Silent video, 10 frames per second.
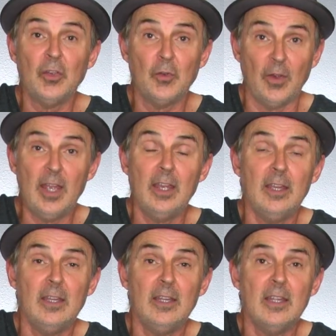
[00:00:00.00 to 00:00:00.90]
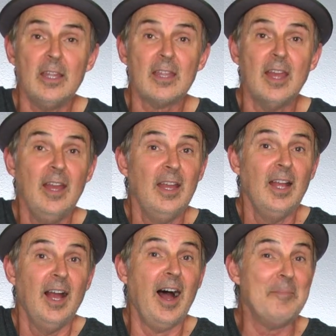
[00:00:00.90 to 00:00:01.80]
grace.
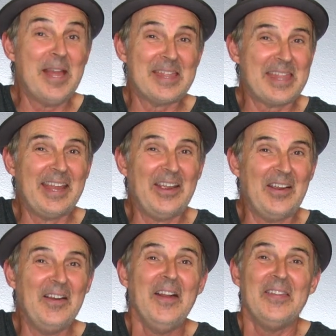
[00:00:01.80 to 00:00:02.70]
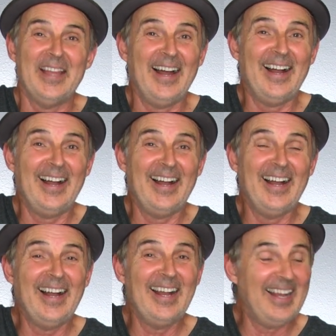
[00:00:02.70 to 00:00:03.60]
I'm not a singer.
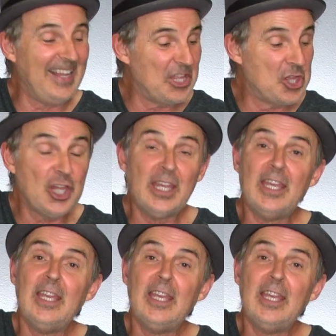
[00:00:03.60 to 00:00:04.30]
The G